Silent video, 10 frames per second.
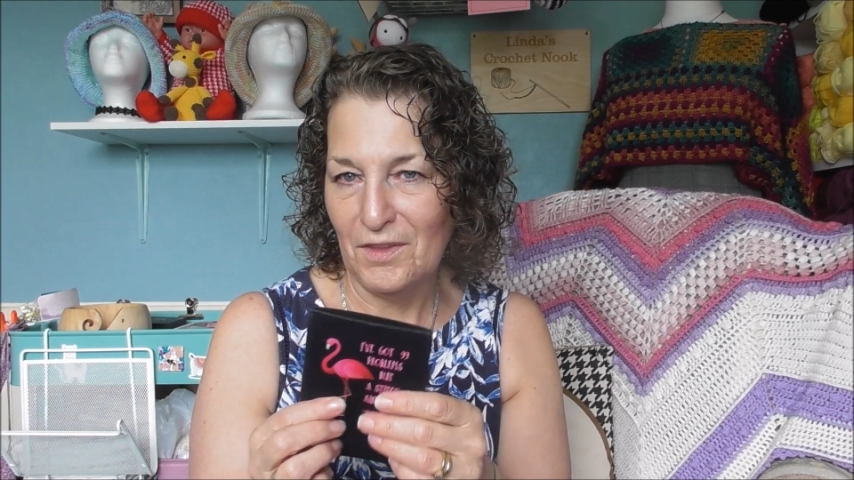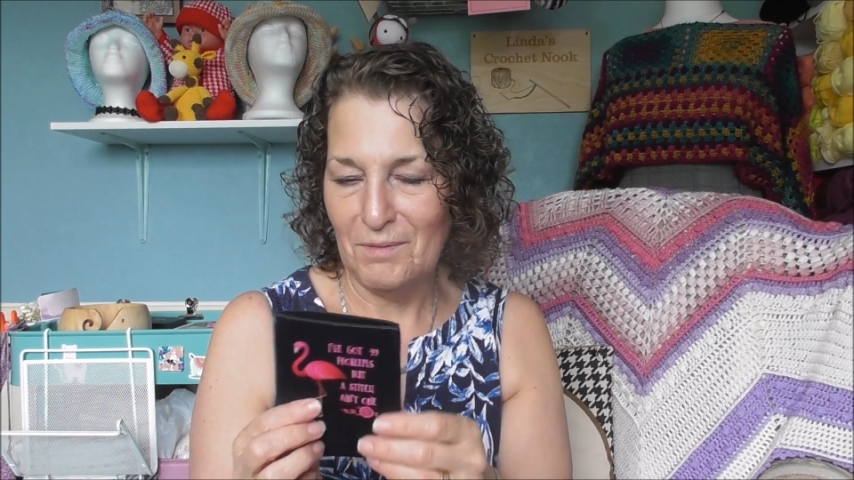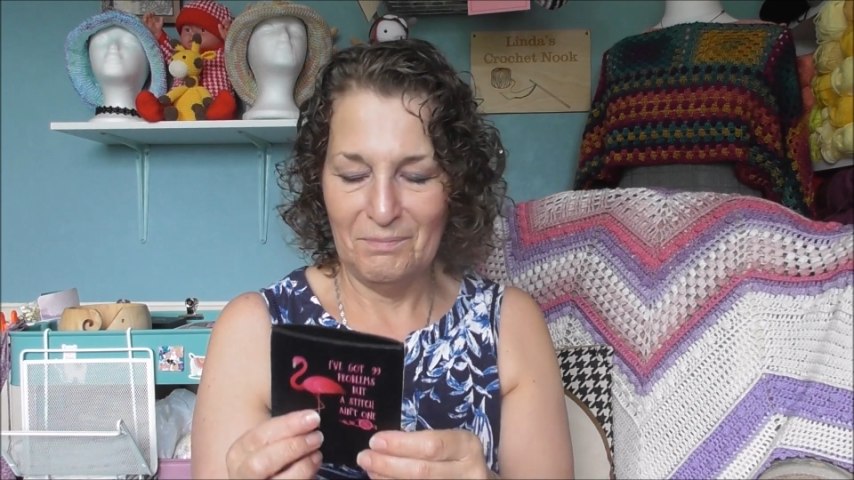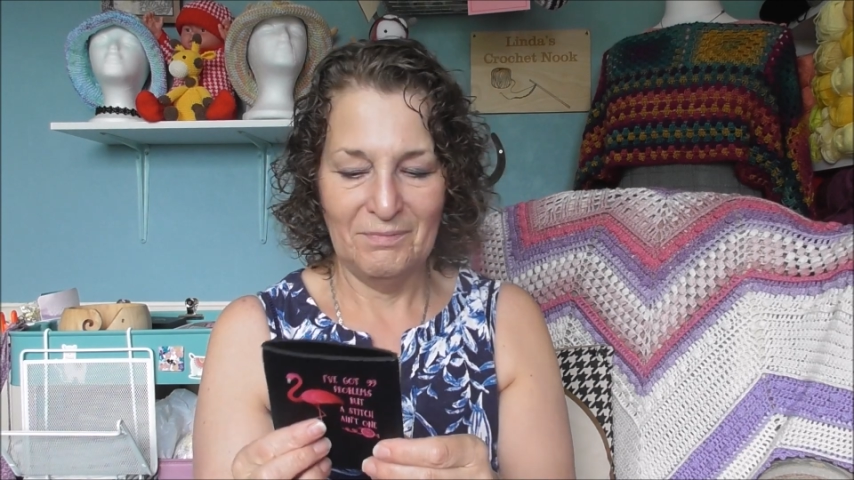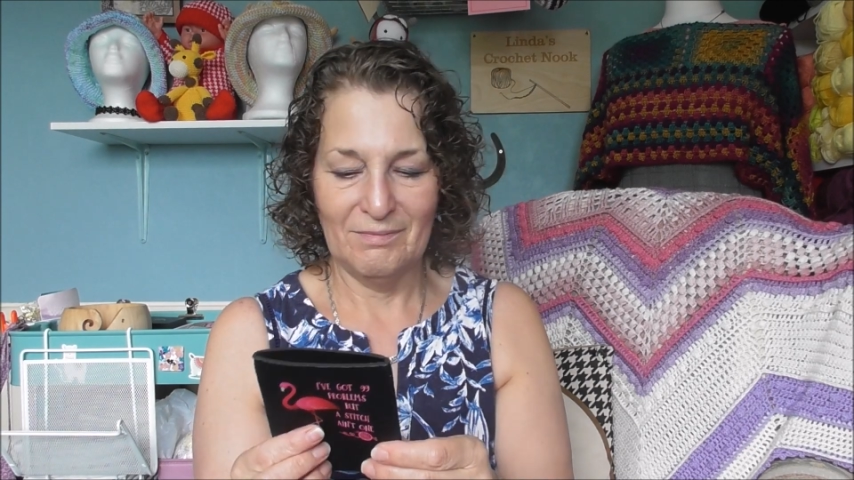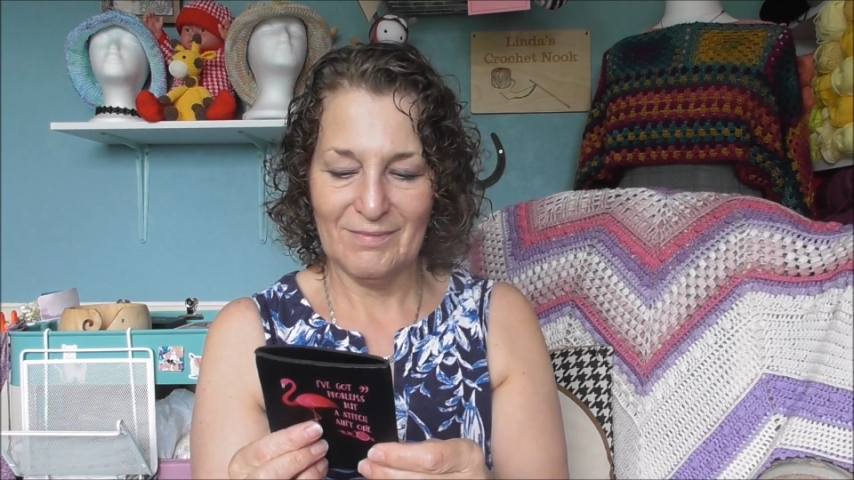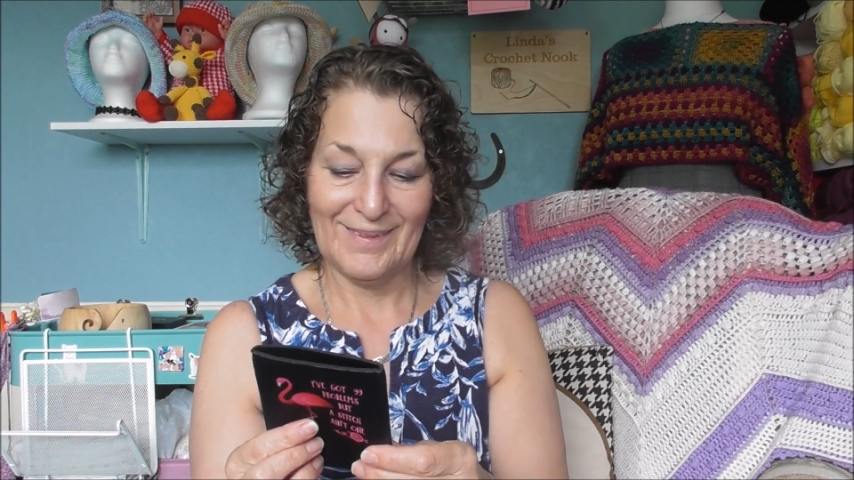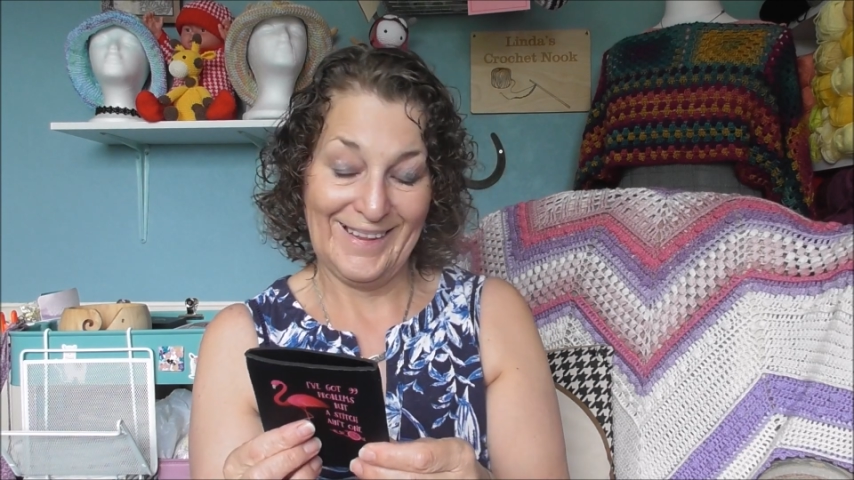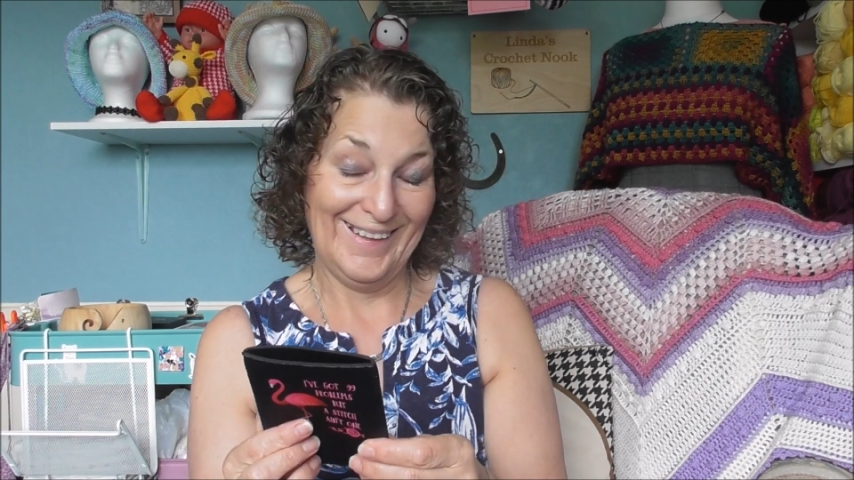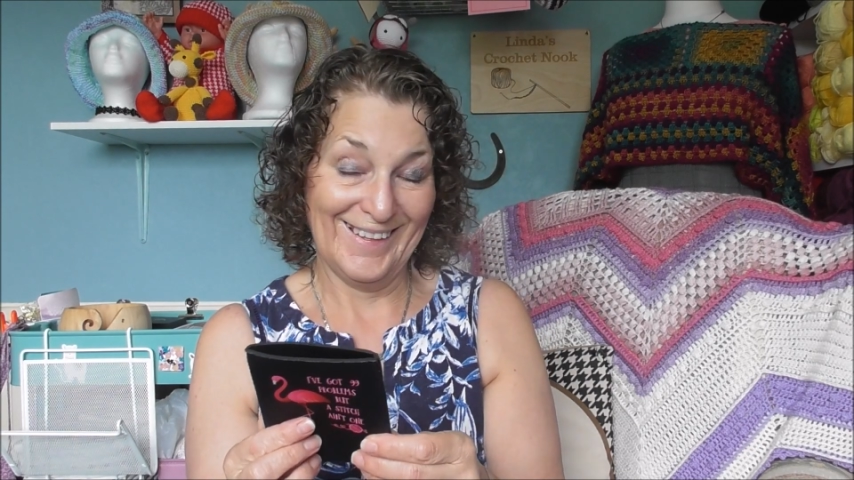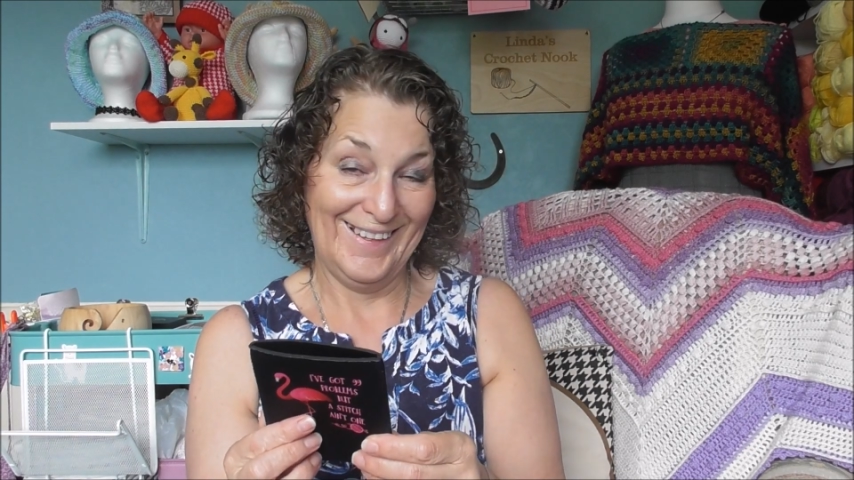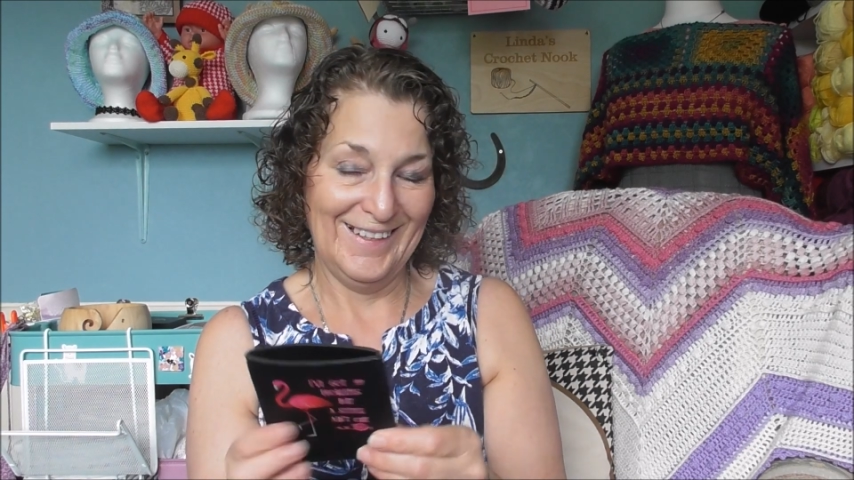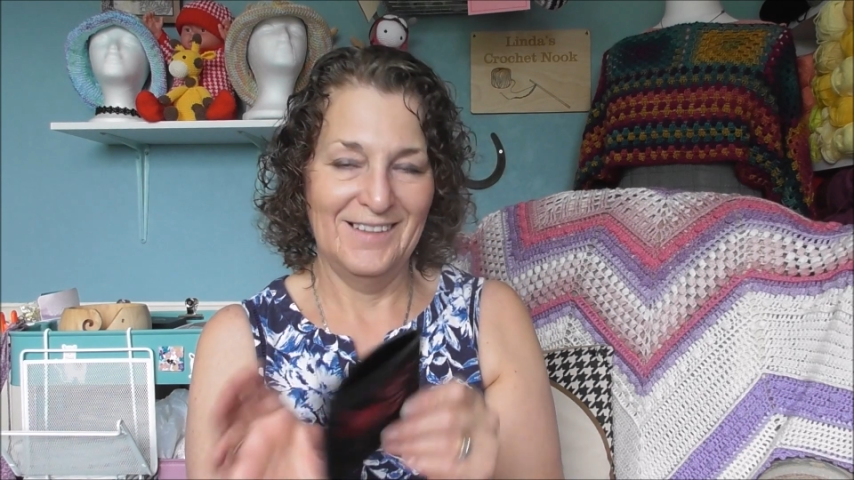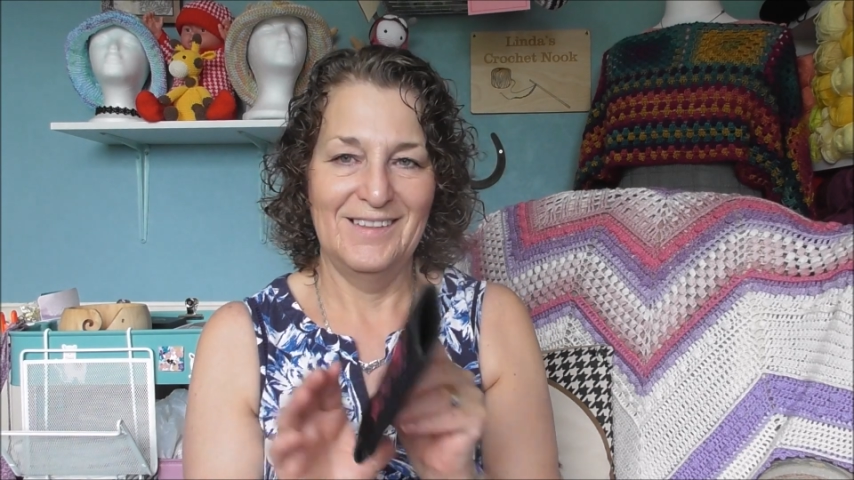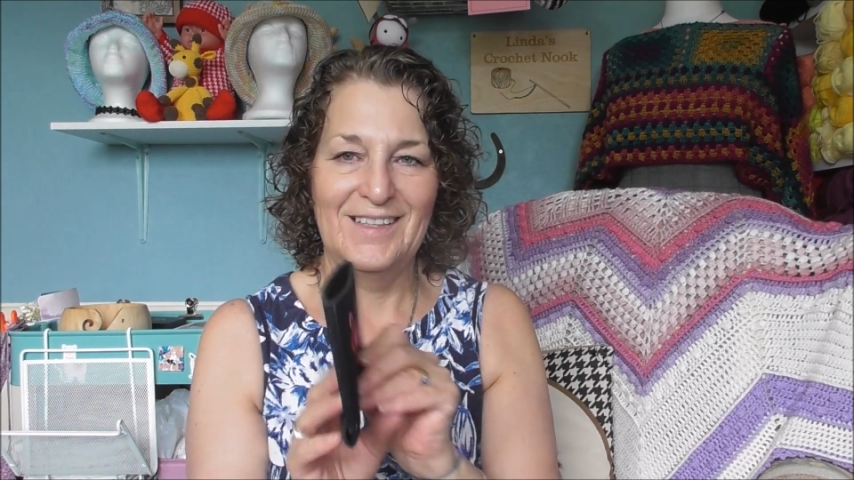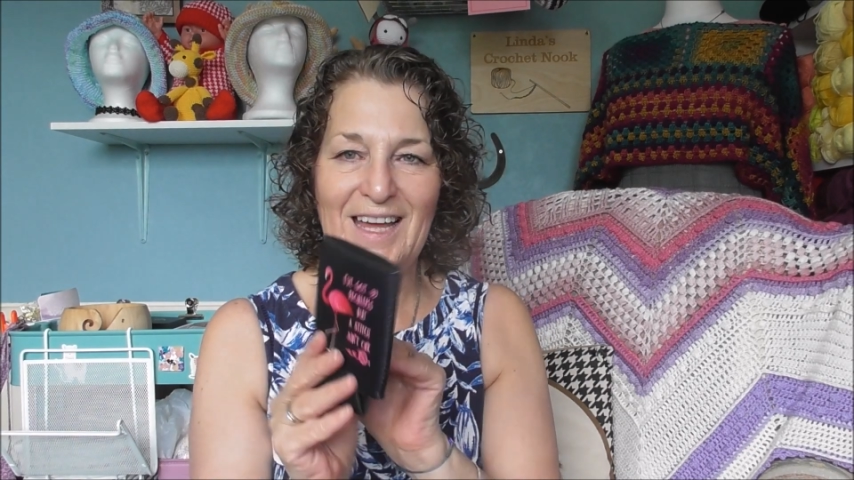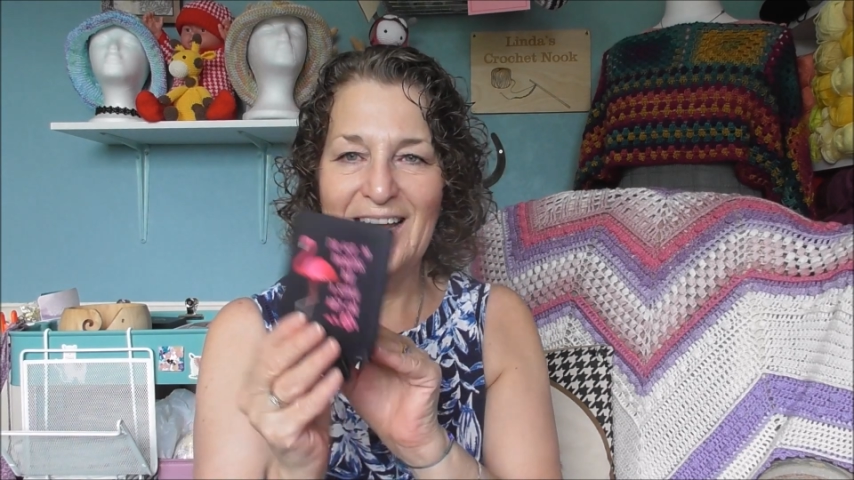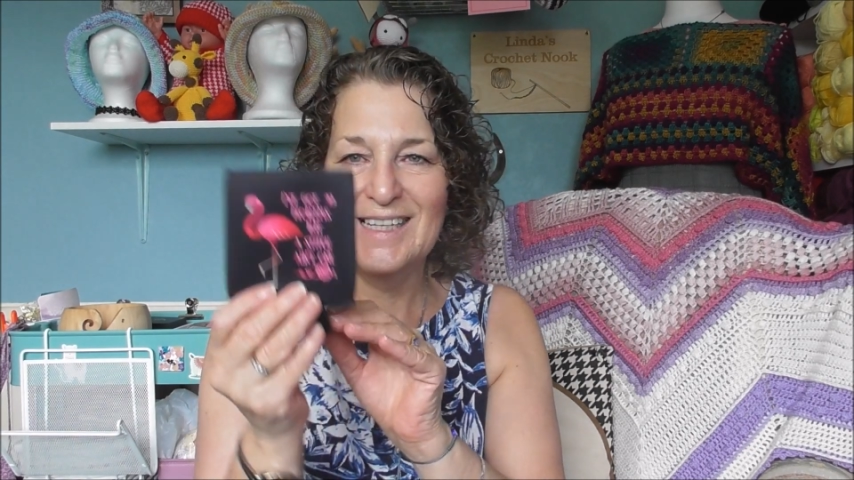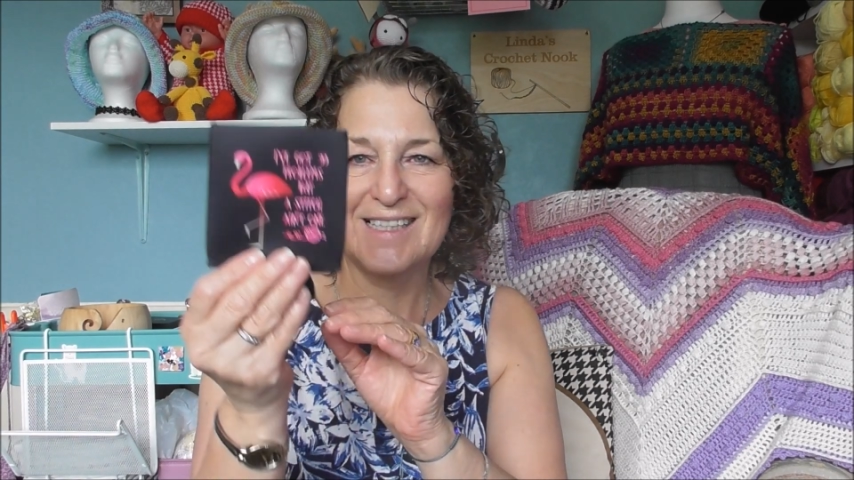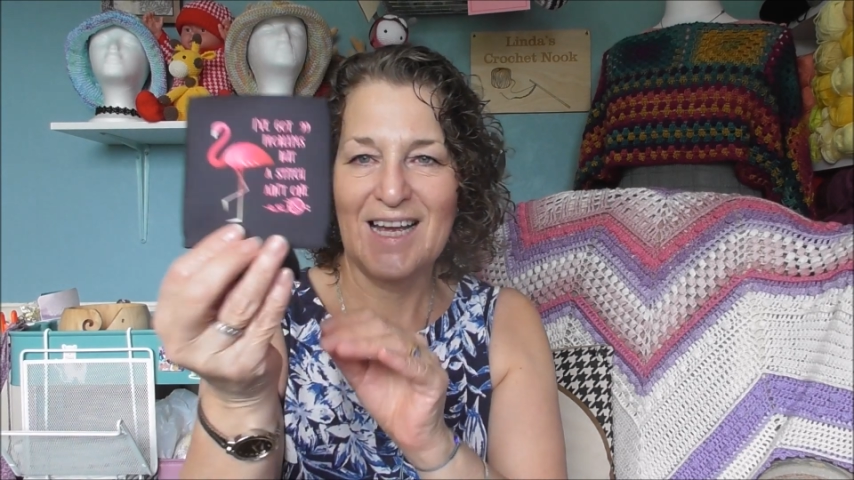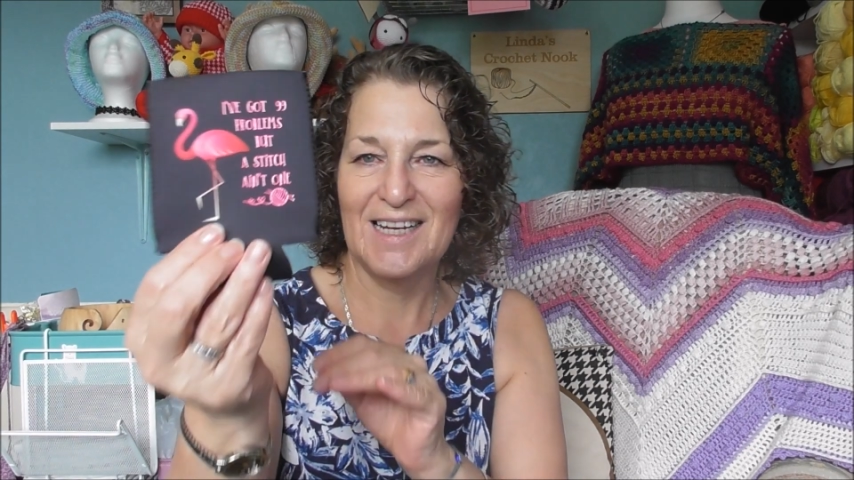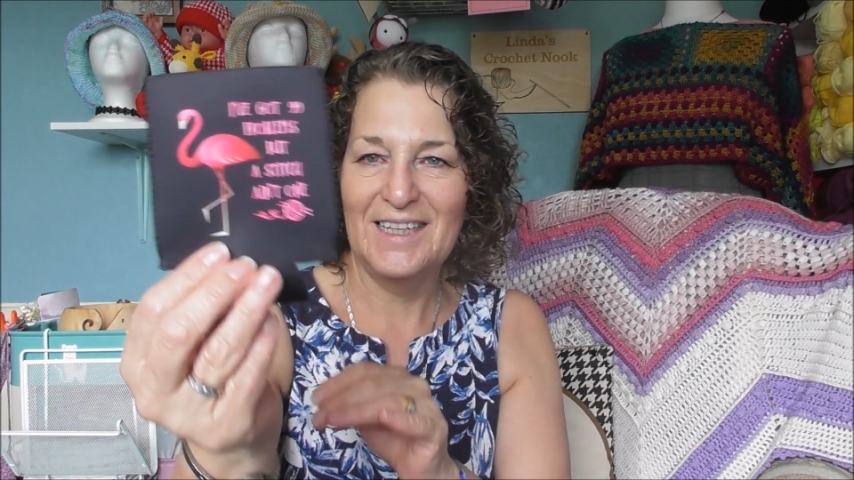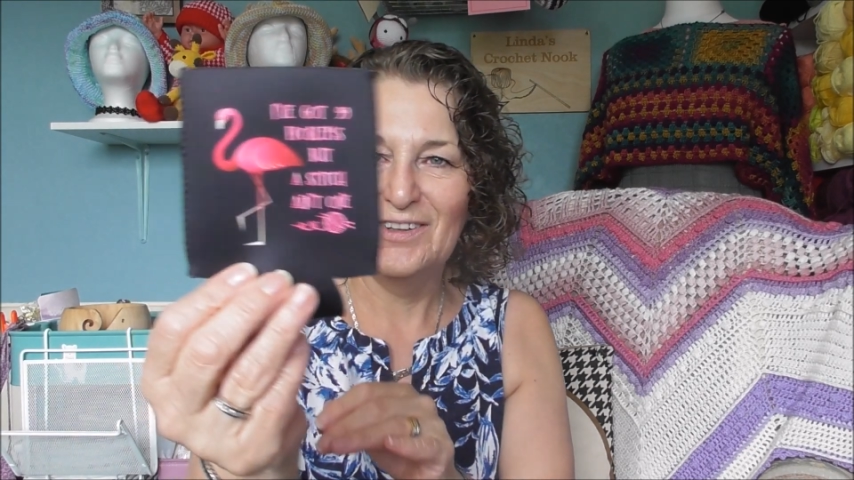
them Exactly.